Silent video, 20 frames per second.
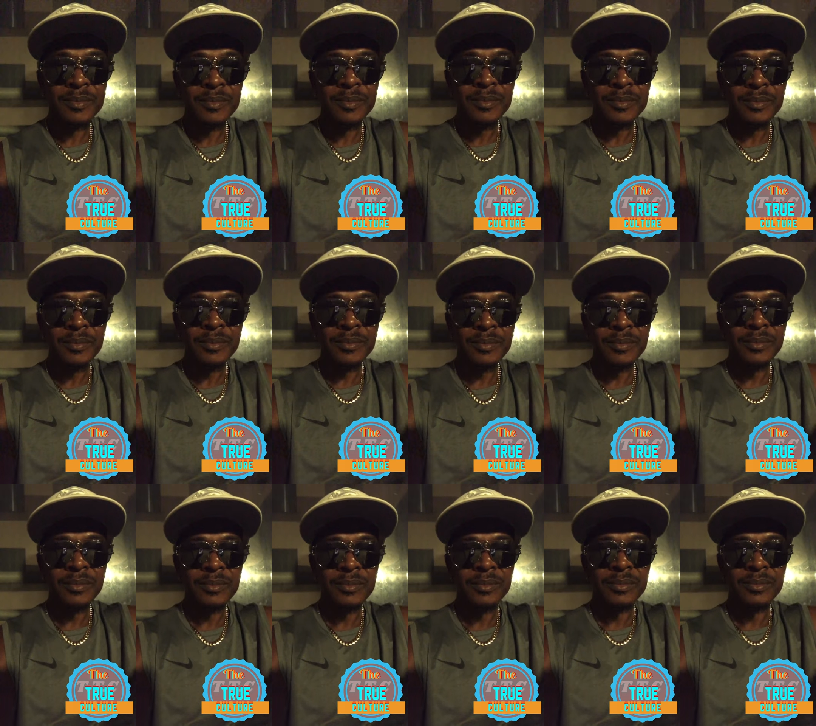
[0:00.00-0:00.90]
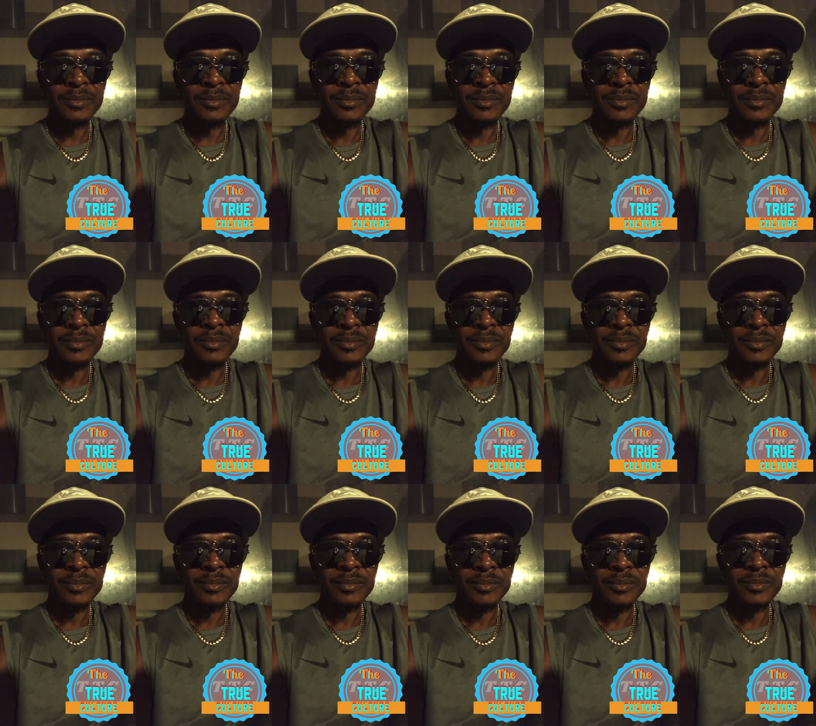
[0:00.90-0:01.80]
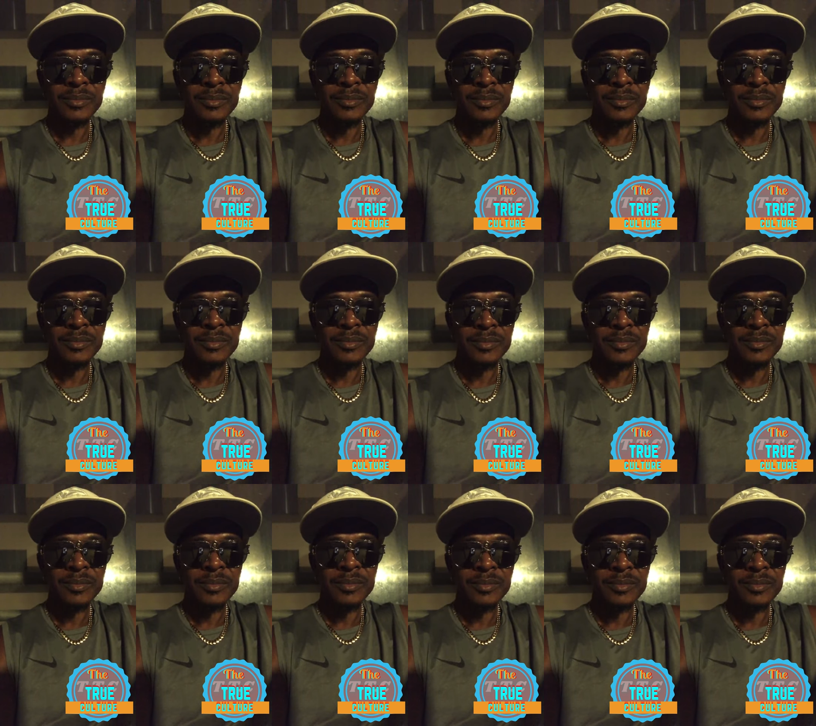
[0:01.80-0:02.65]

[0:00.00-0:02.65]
[no speech]